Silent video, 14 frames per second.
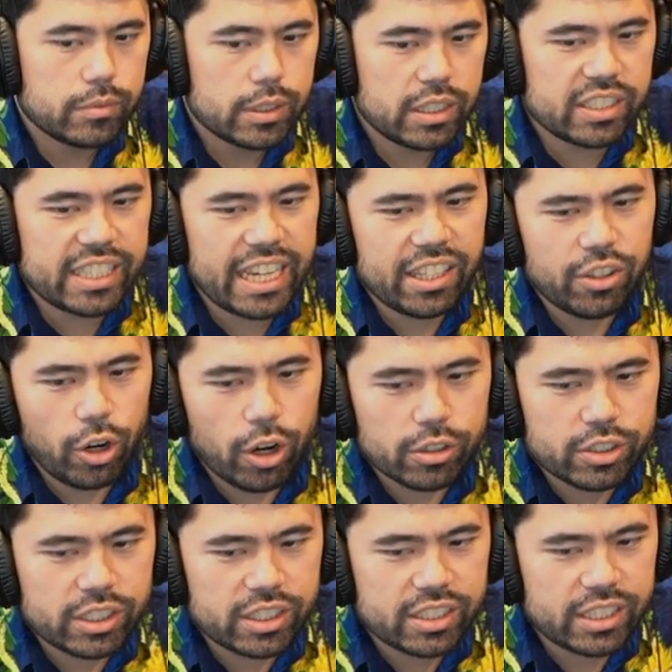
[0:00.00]
This ain't the
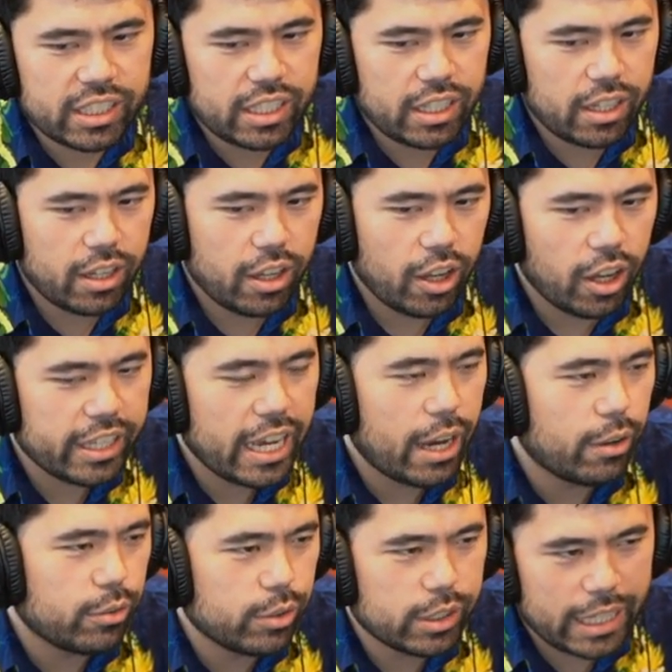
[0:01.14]
RCC. Yeah,
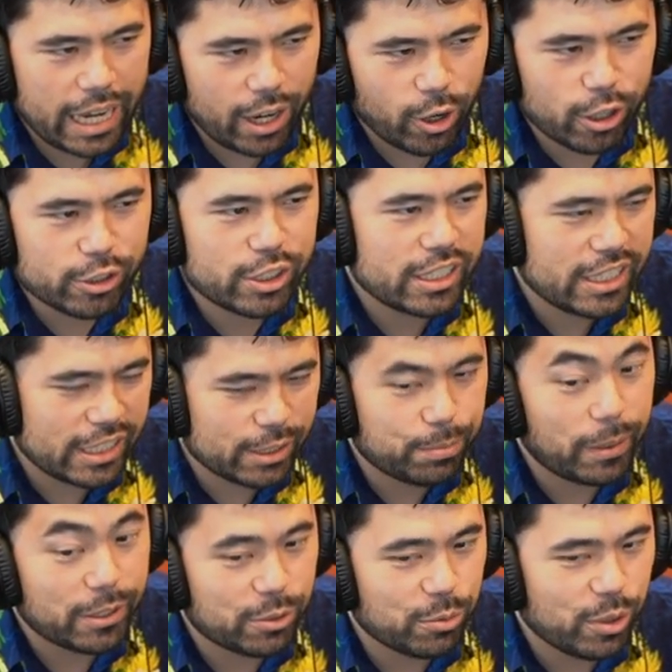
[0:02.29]
RCC is
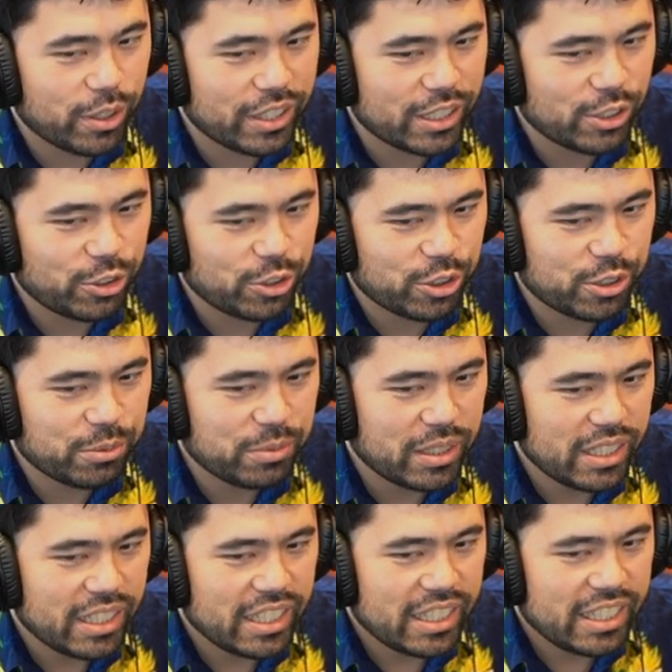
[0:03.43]
best of 1. That's true.
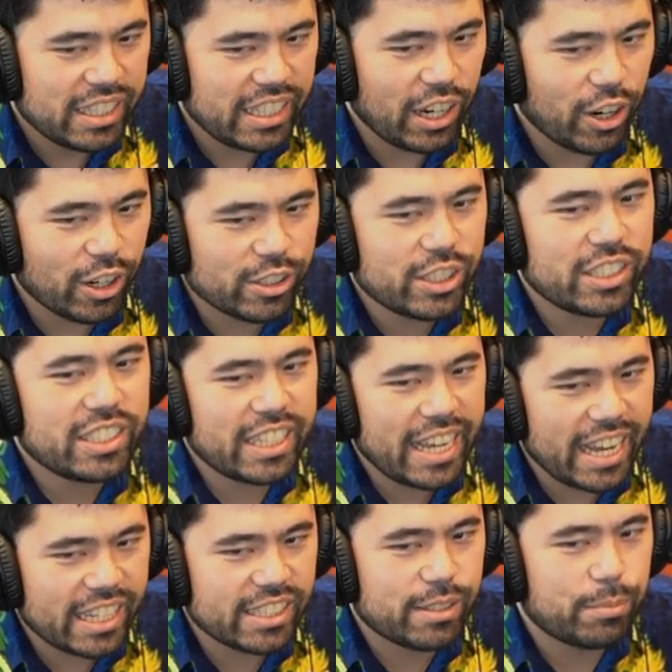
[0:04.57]
Yeah, RCC
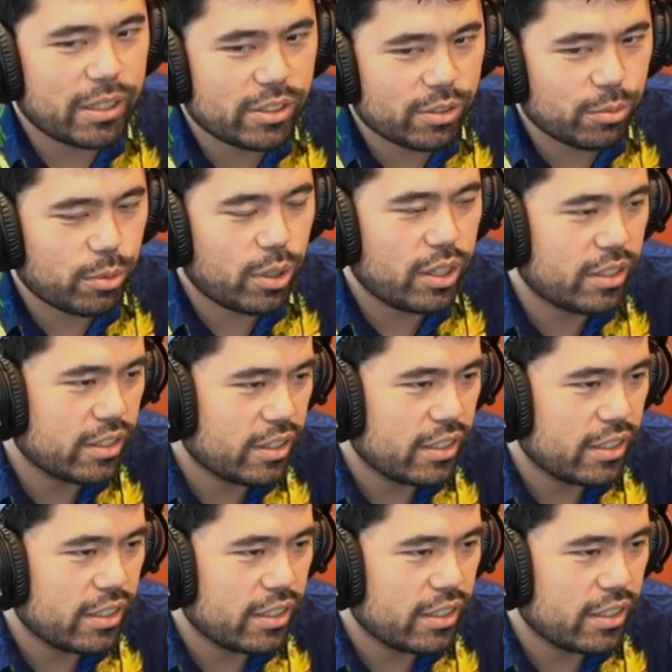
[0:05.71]
has the best of 1.